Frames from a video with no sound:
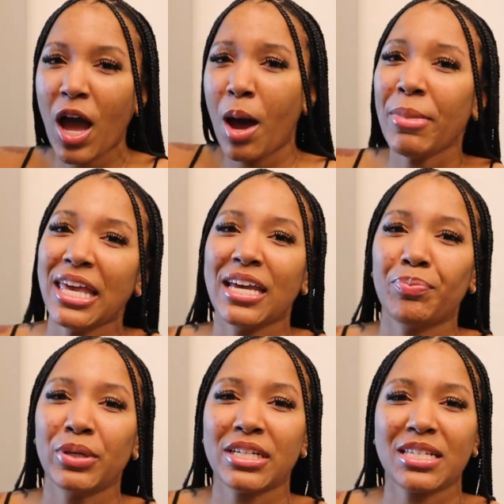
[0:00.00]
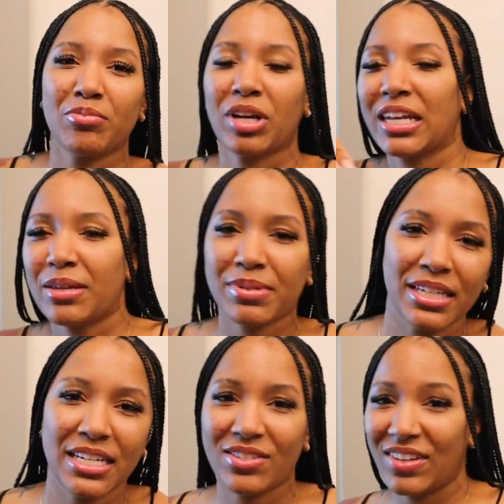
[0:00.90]
I'm gonna input some clips
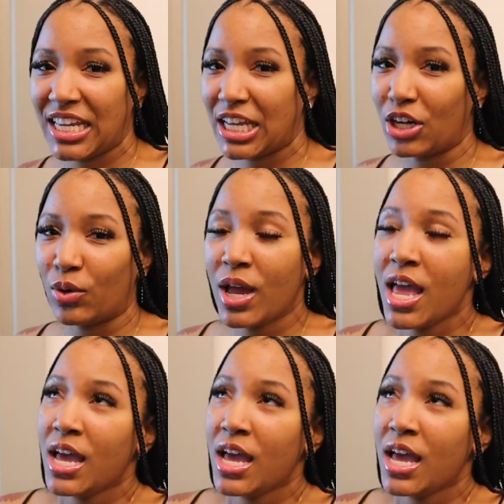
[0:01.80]
in this video.